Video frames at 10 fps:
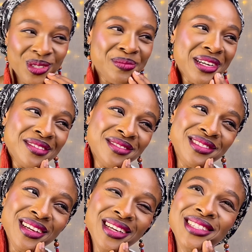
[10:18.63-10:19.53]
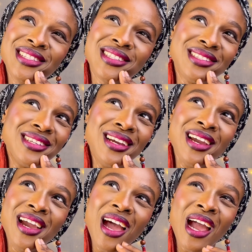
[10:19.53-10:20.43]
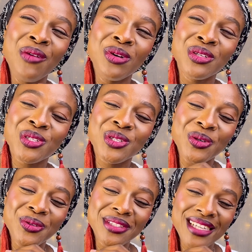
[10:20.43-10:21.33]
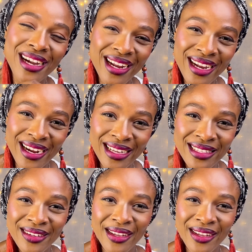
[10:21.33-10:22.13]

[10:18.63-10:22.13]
oh my goodness. I was so tired.